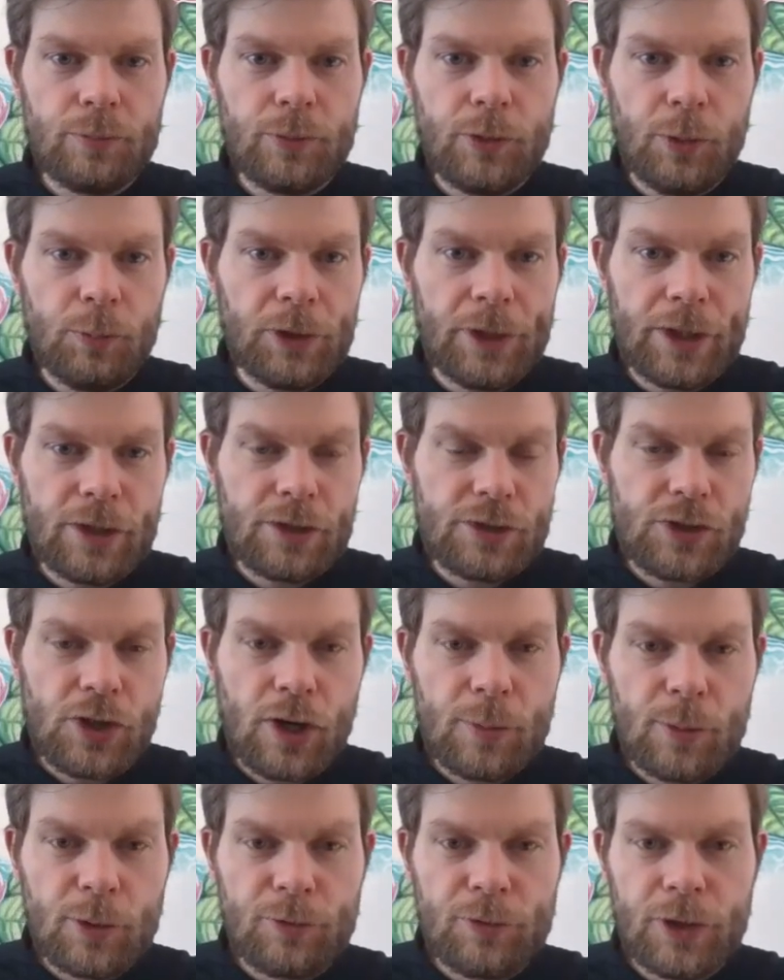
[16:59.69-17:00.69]
the player's
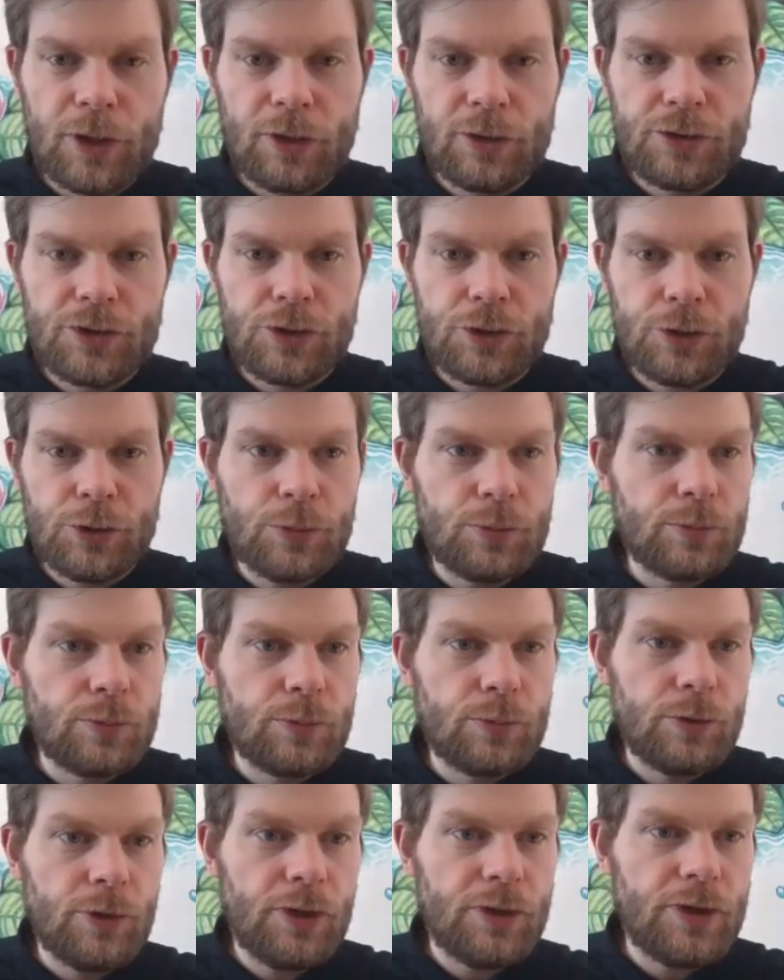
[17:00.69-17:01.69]
armor field to
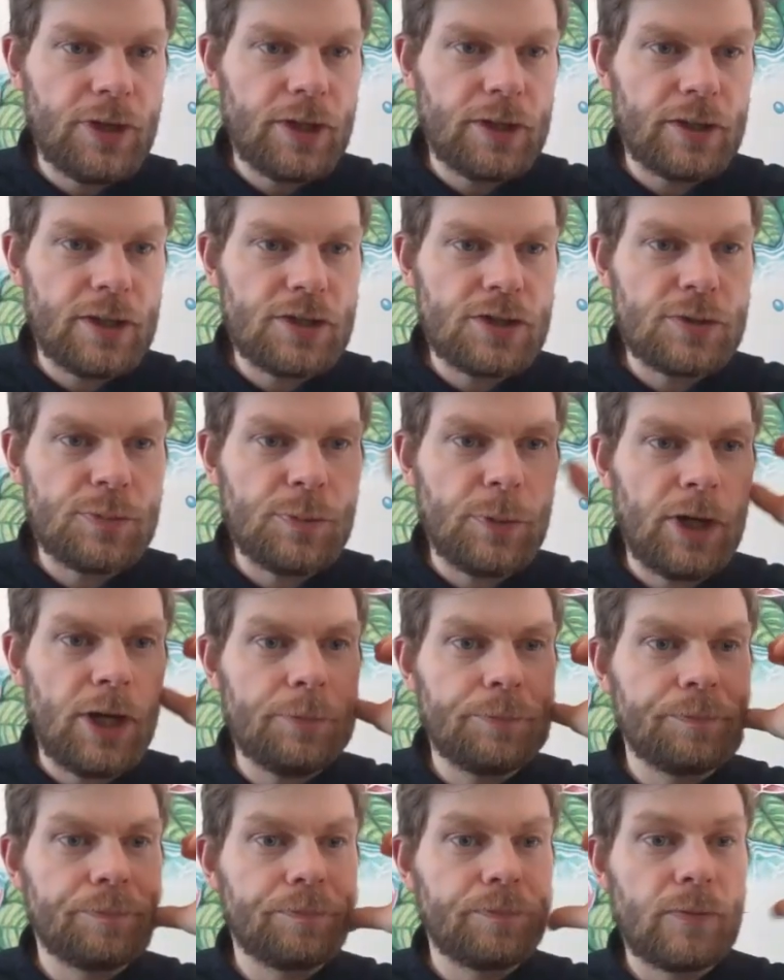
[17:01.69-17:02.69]
the thing they just
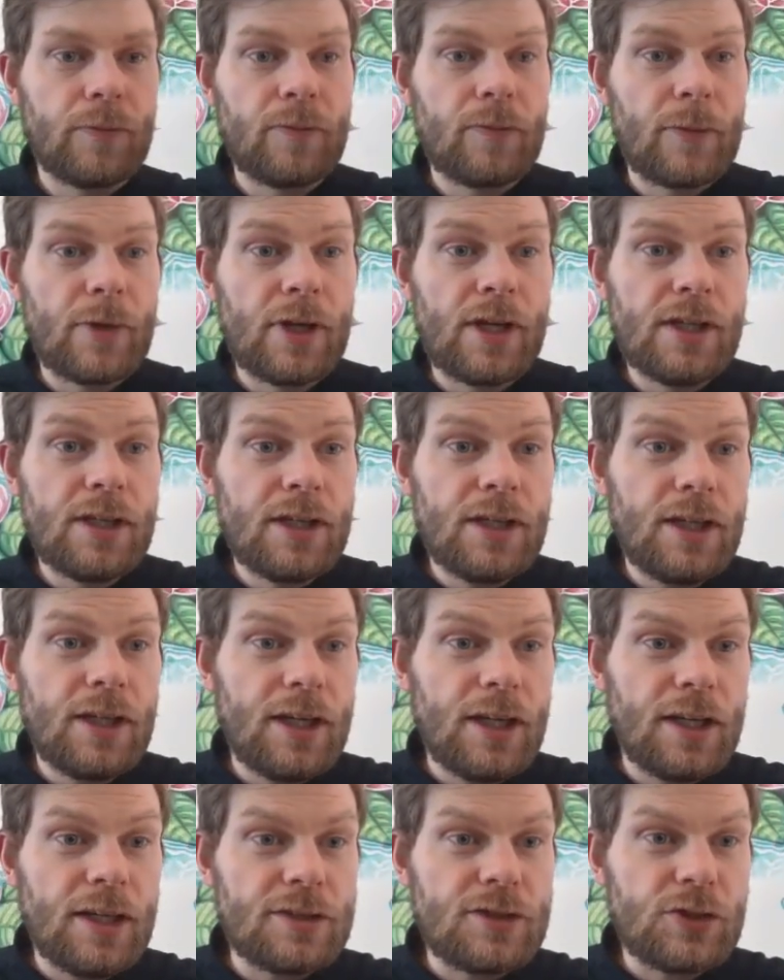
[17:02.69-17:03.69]
bought.
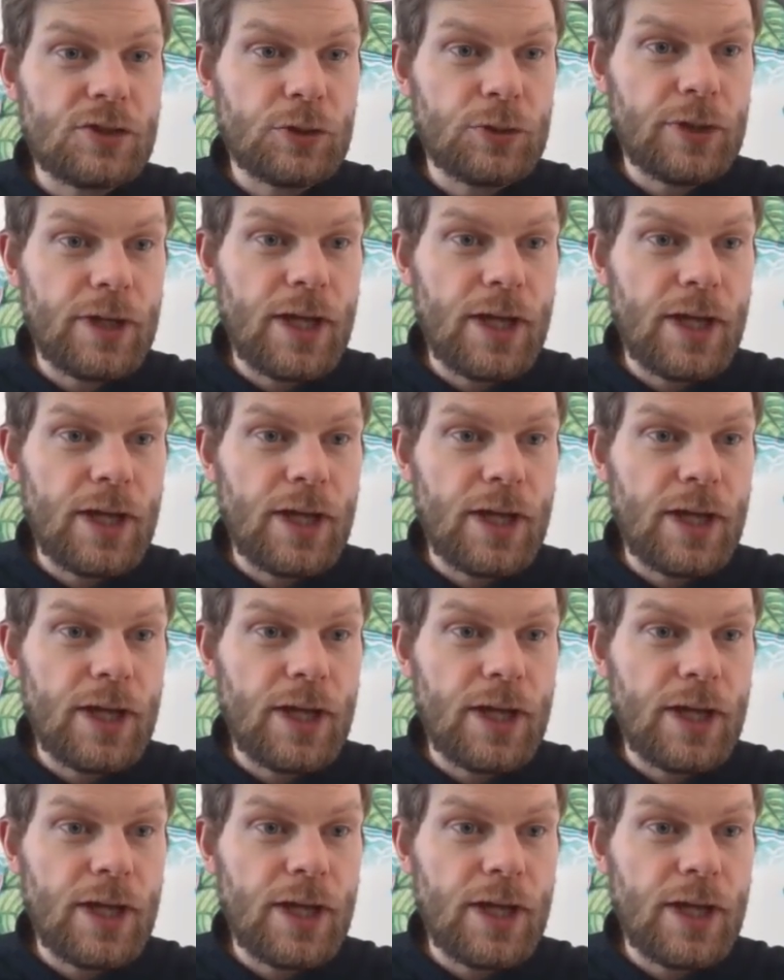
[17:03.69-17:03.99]
And so